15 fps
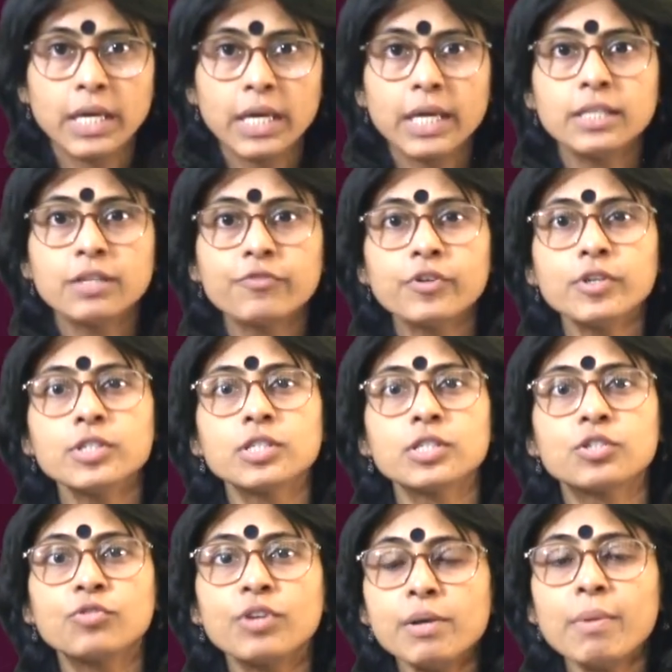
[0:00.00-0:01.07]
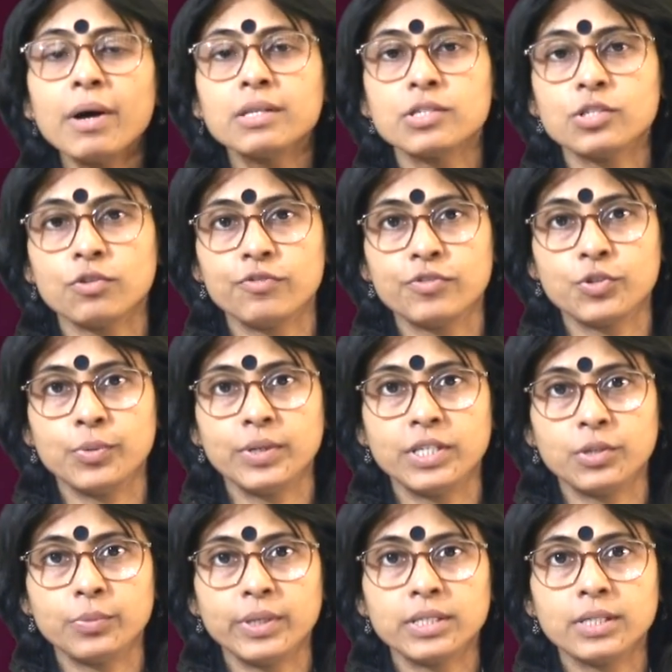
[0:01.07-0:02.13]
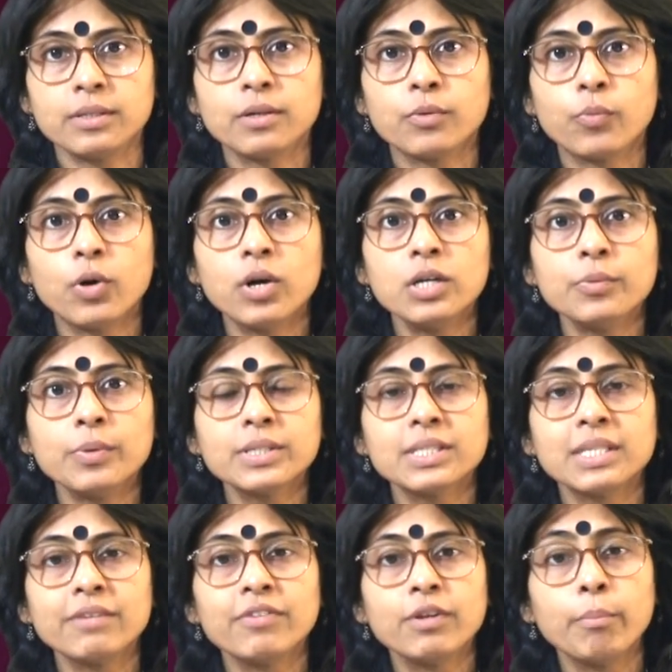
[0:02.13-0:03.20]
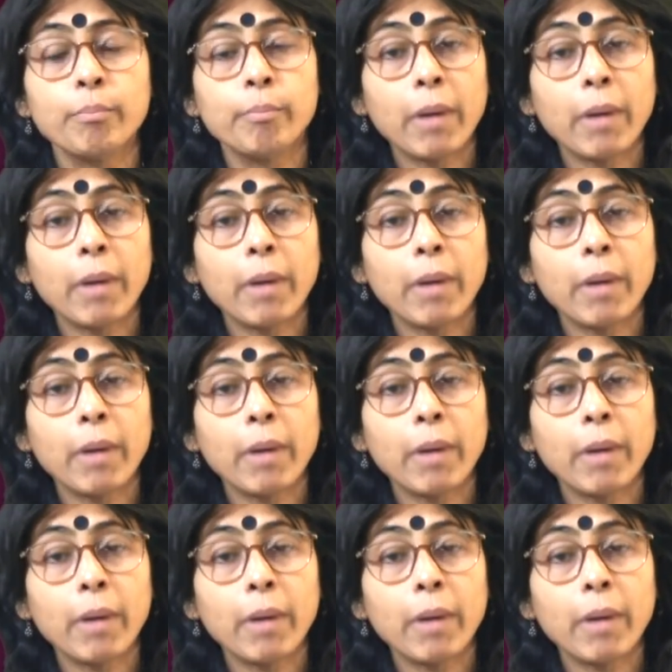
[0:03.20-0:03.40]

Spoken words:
In the first 3 months of 2020, the world was given